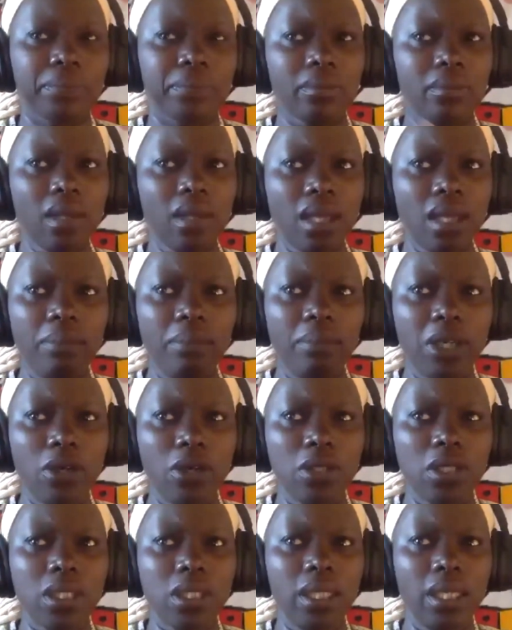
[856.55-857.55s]
Yes.
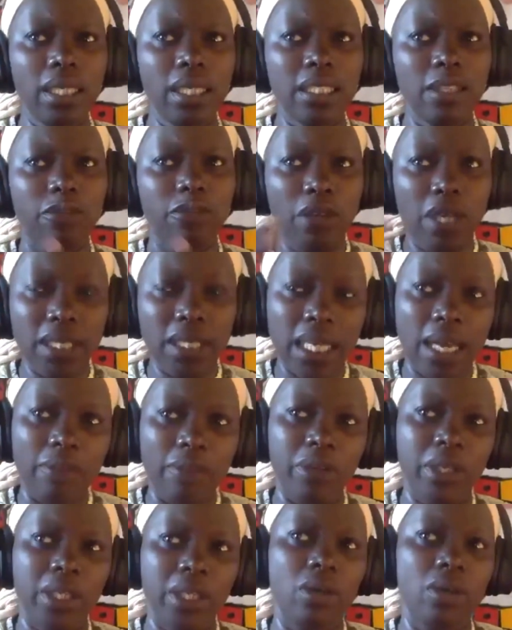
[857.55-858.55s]
Because it's the first
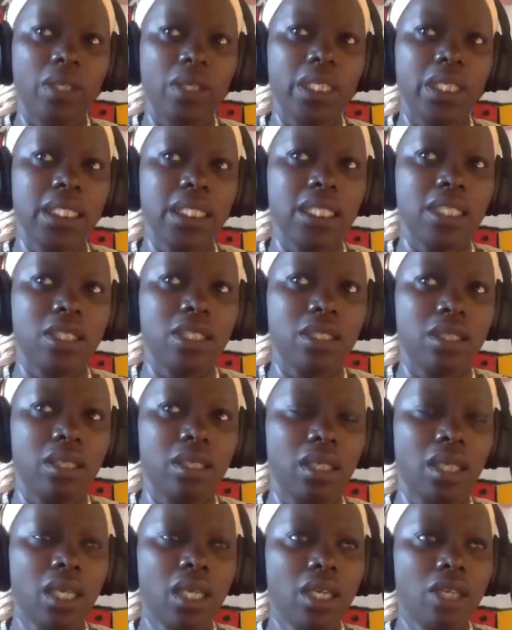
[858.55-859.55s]
African
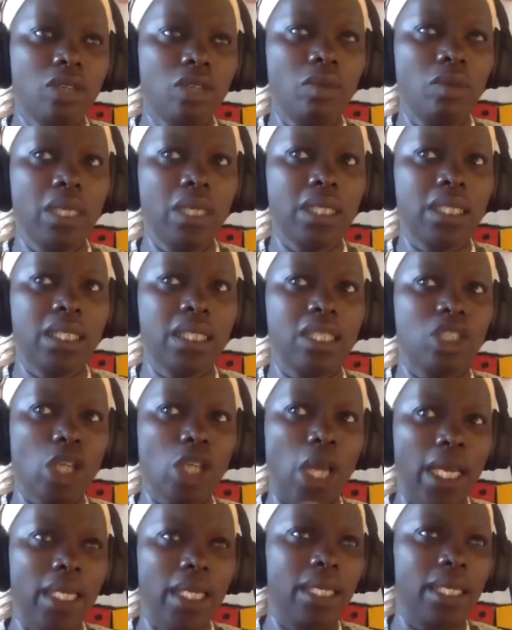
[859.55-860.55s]
organization doing this in
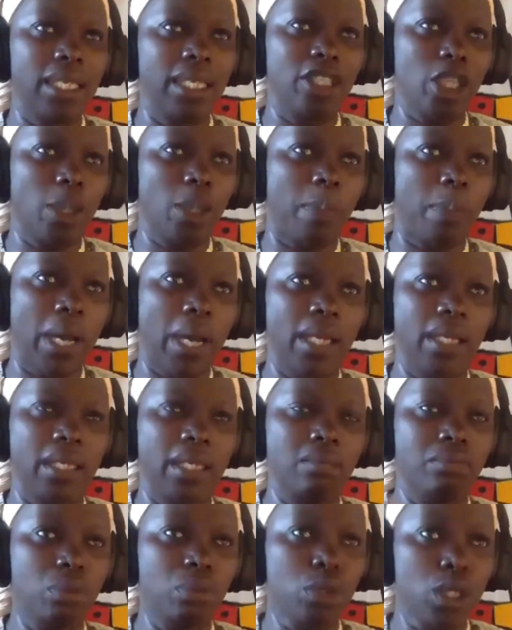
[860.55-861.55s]
China, in Japan,
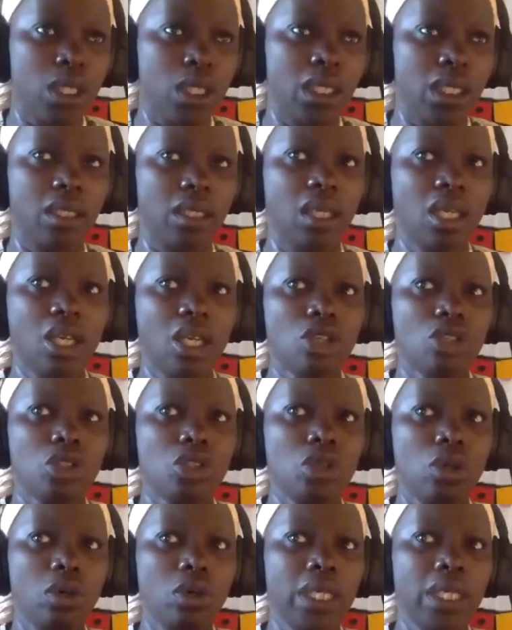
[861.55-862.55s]
in Brazil.
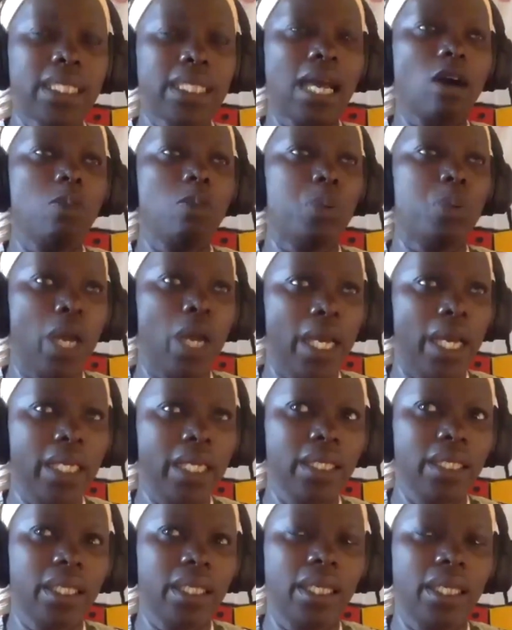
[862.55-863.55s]
So it's our pride.
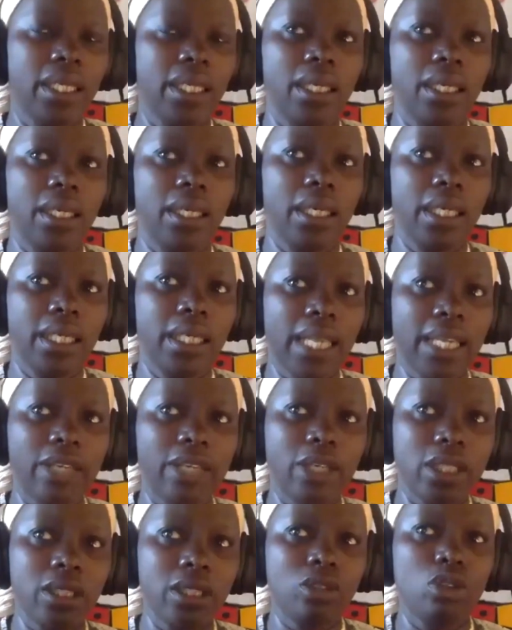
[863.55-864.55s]
And then I
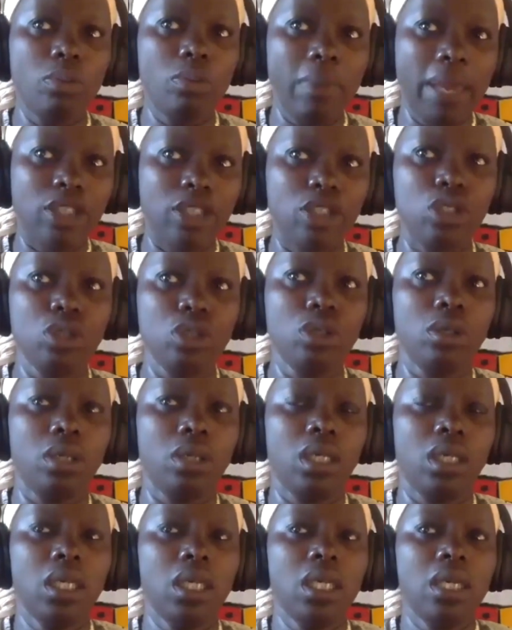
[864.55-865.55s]
created to make
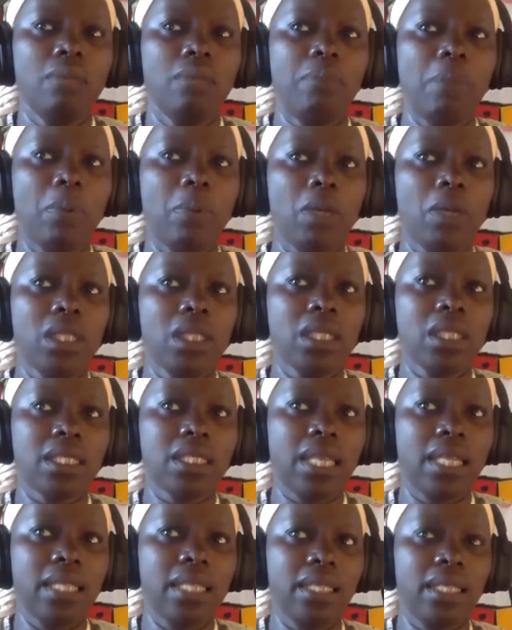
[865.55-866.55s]
sure people
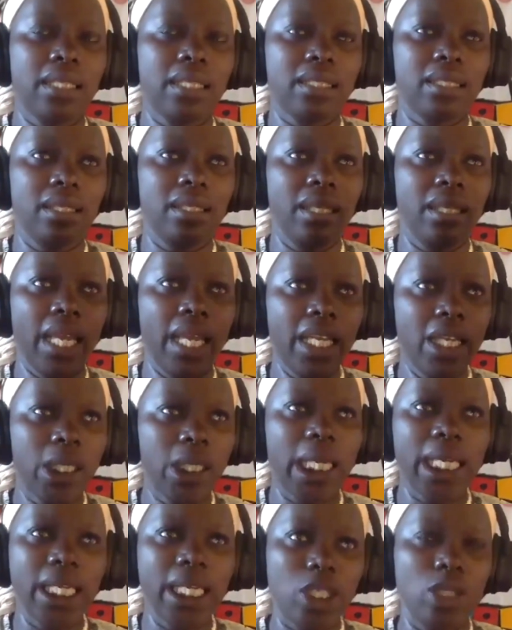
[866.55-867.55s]
understand that
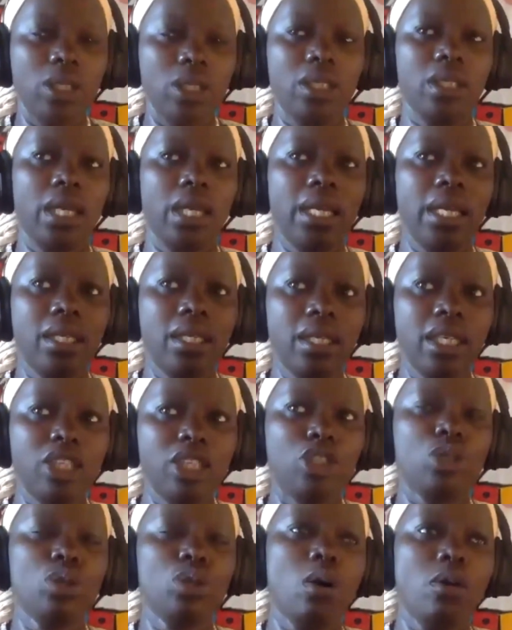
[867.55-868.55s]
education and the
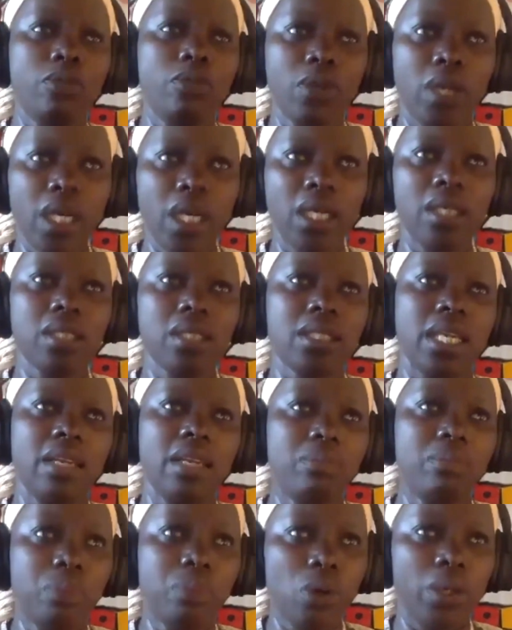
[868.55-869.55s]
issue of girls
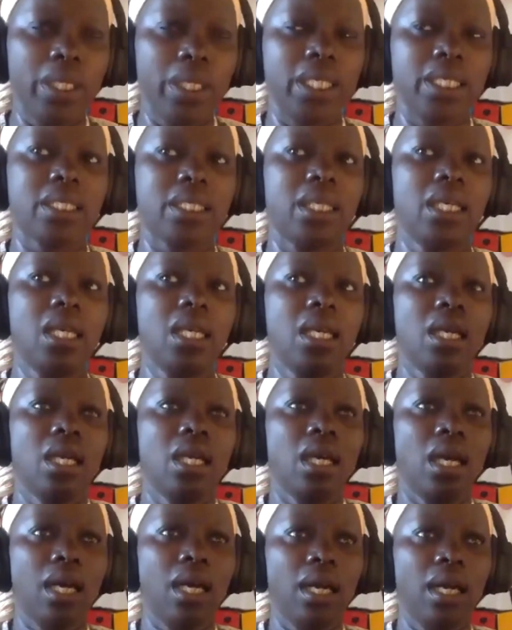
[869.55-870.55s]
and boys
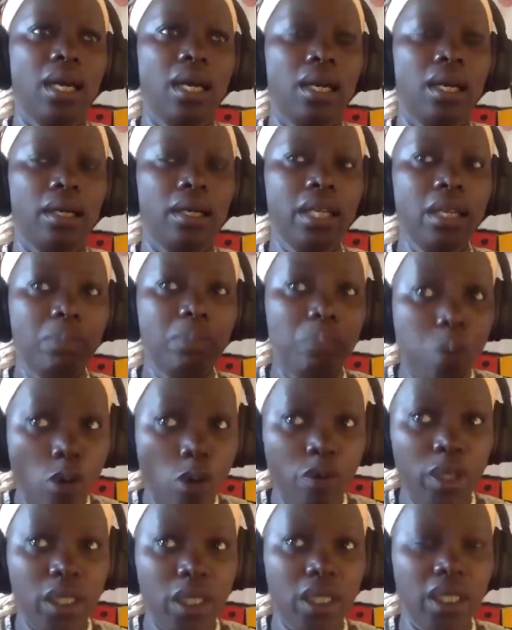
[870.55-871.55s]
in
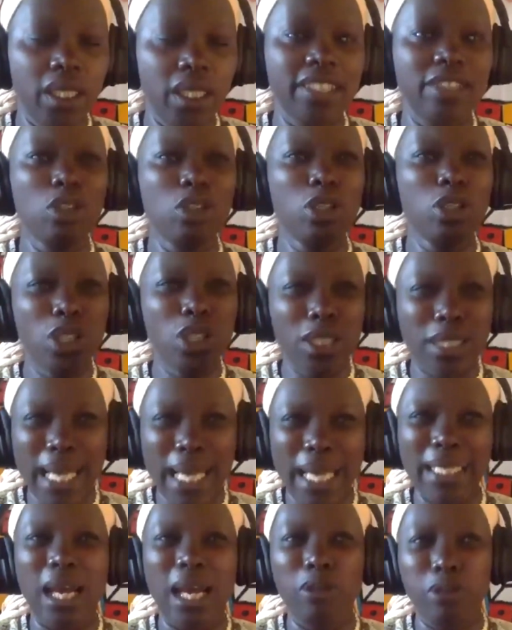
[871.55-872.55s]
poverty is not just
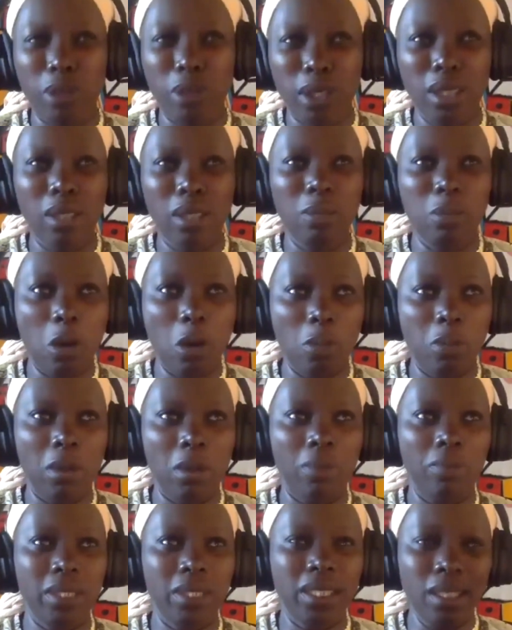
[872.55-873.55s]
an African
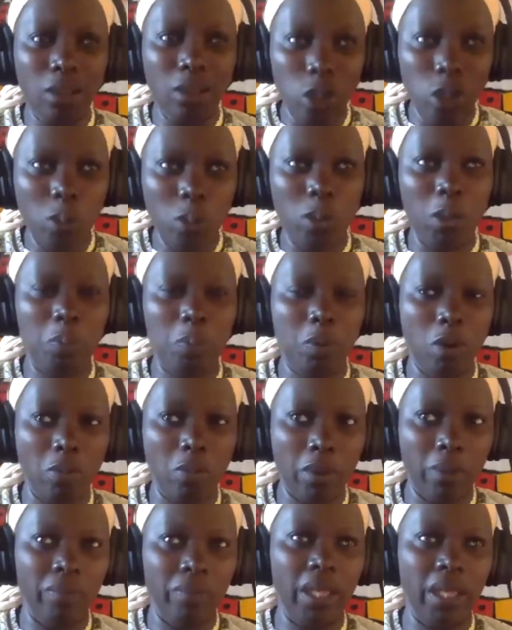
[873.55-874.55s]
problem, it's a global
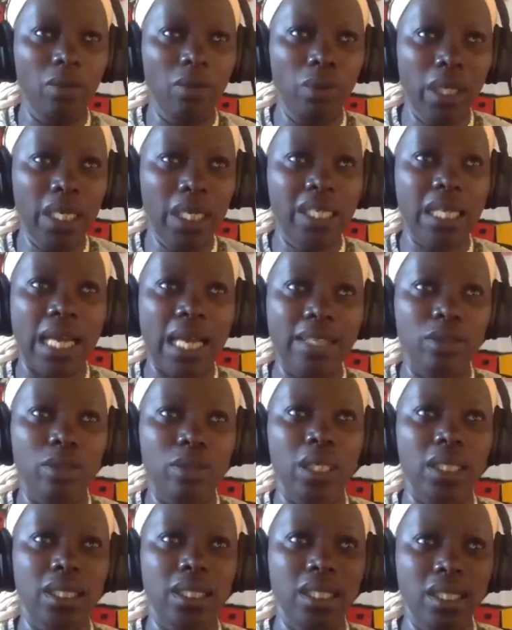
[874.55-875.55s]
problem. And we need to
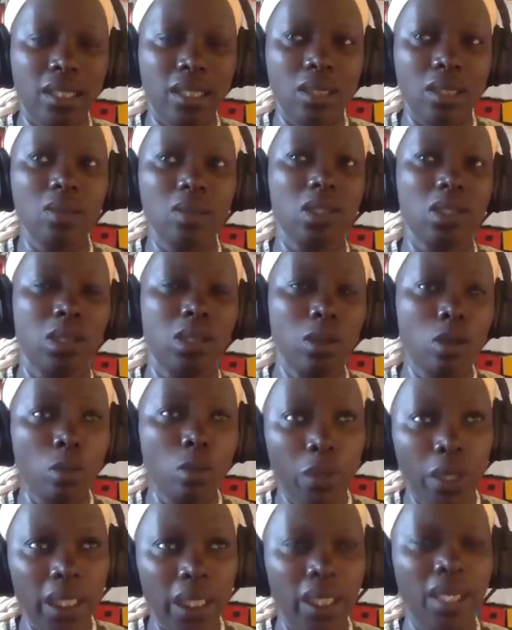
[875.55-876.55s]
address issues
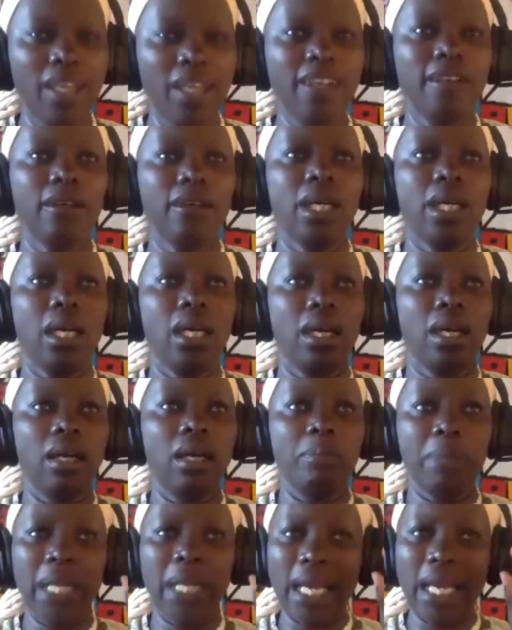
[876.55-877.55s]
globally,
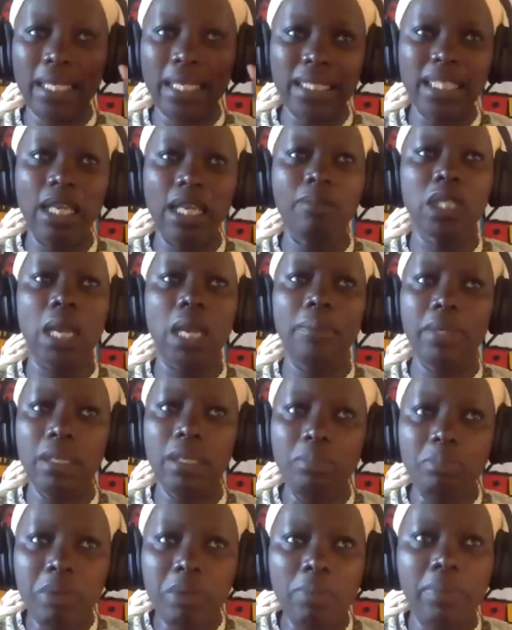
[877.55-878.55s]
but at the same time,
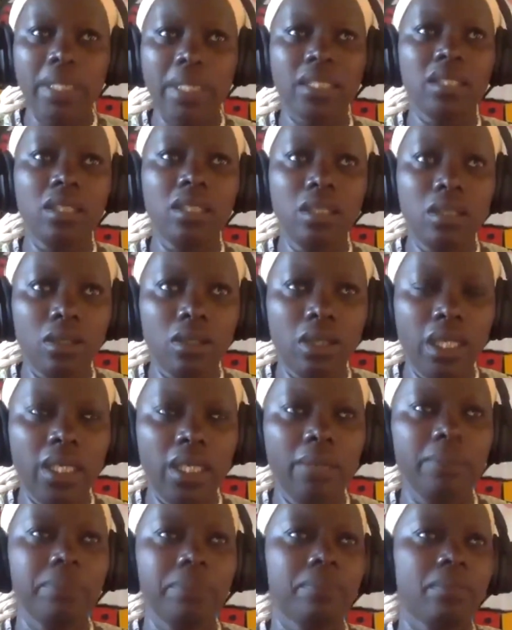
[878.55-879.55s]
implement locally.